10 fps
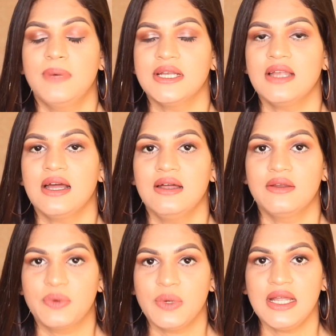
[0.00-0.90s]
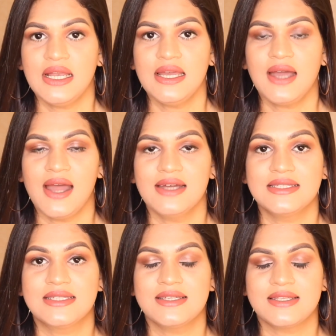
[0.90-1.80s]
but really
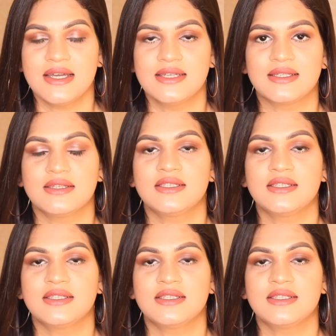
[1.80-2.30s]
guys, this is